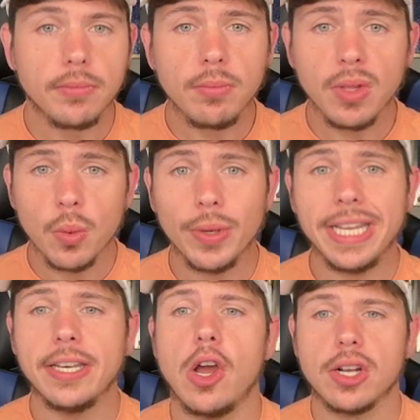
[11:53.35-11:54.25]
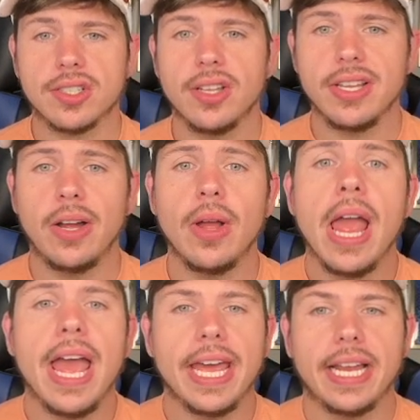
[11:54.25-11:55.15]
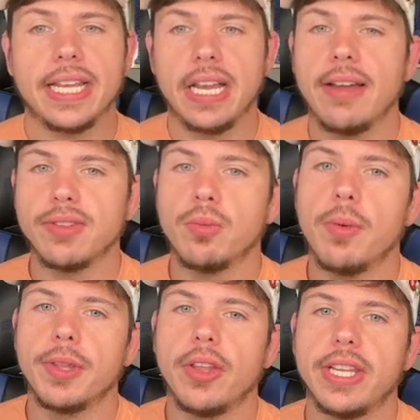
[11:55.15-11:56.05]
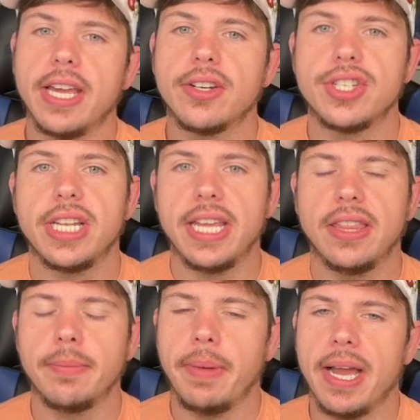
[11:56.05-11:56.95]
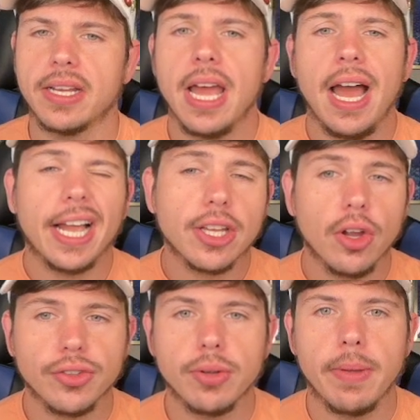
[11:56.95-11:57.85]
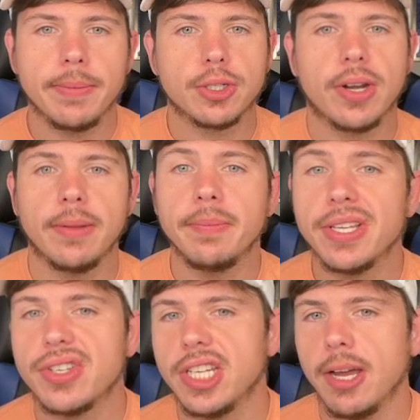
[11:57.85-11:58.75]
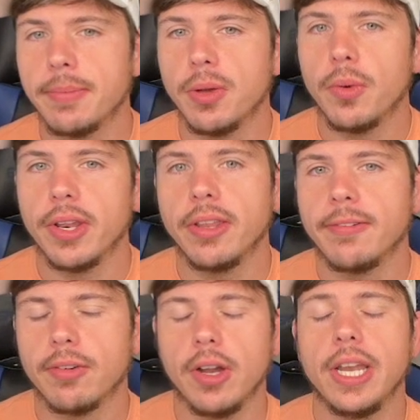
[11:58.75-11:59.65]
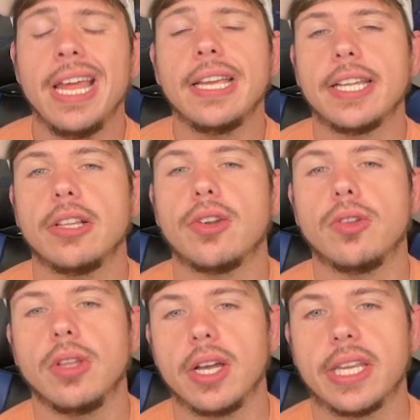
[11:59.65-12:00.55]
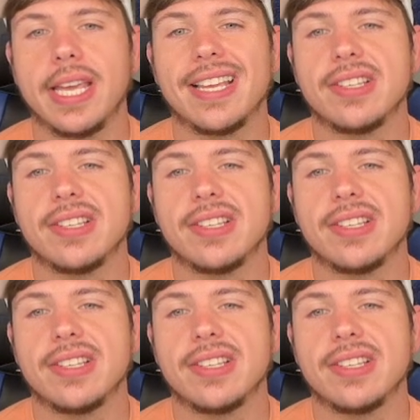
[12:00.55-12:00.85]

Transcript: when it knocks us out, and I can have the one with all the energy in the back. I could also maybe try to Misty up the one in the front, get a little lucky as I